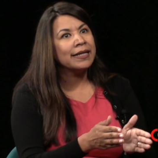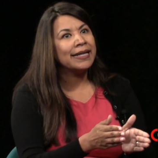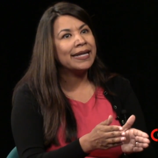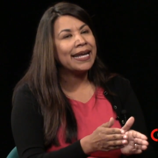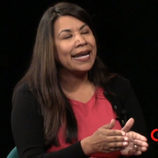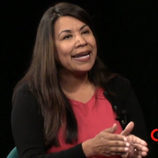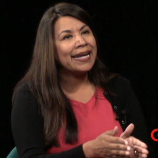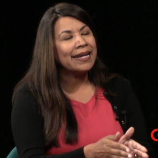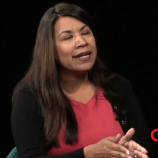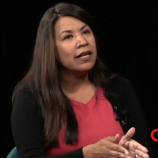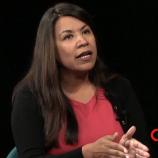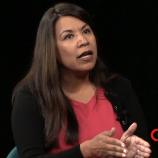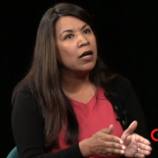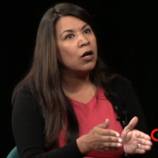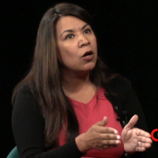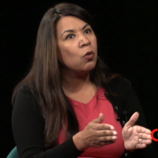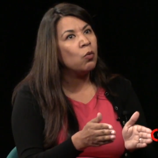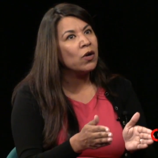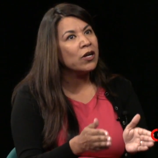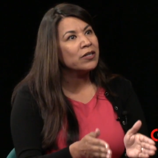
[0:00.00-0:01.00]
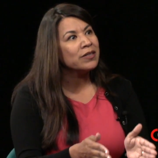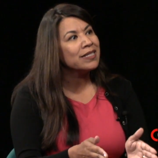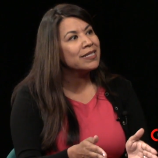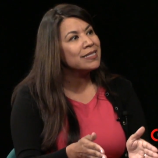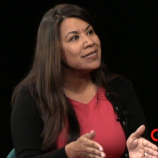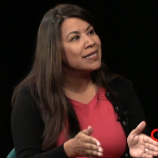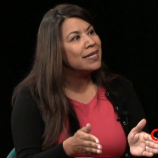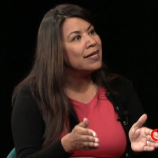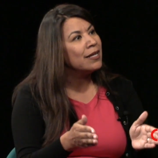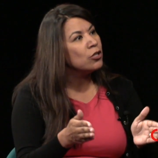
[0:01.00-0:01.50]
gang
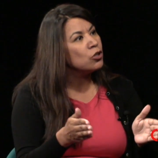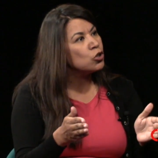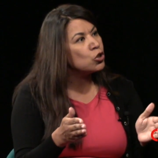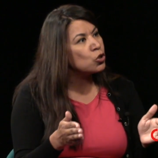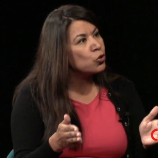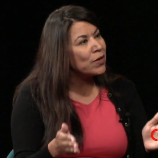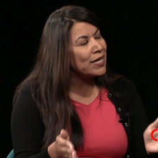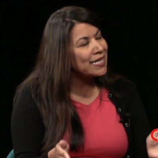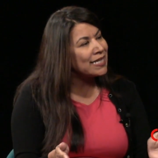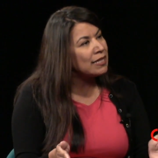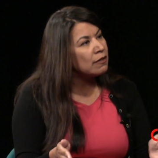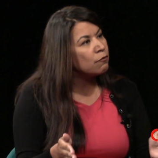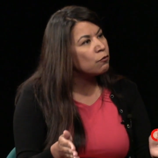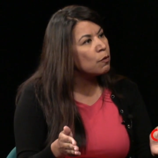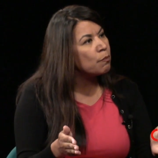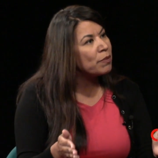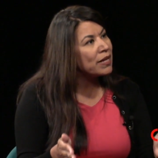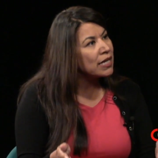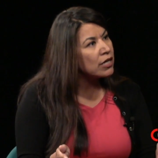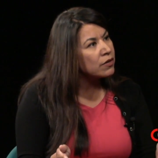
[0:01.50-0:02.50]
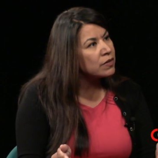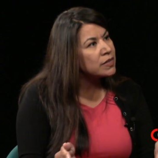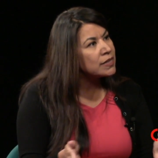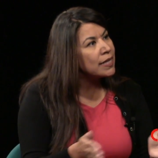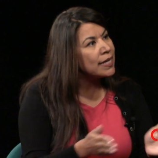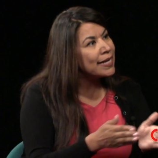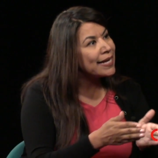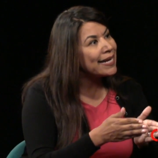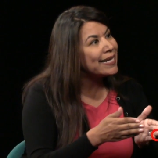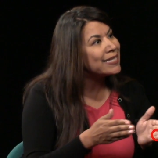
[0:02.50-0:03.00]
awareness training for parents
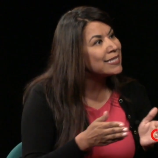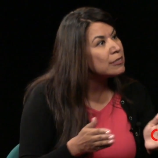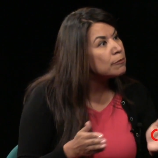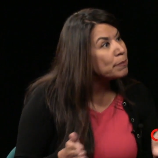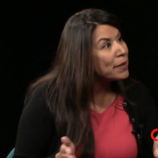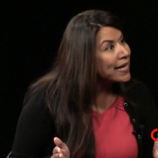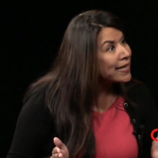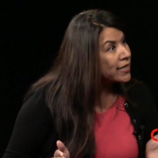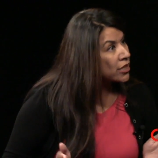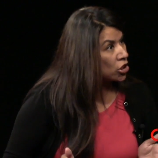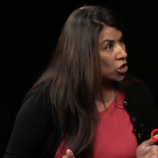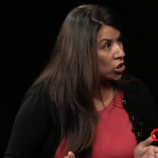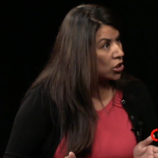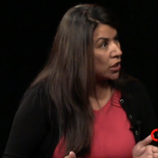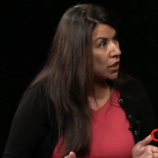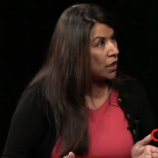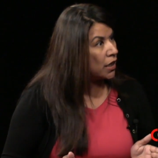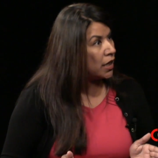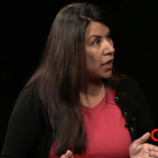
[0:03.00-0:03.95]
in Spanish.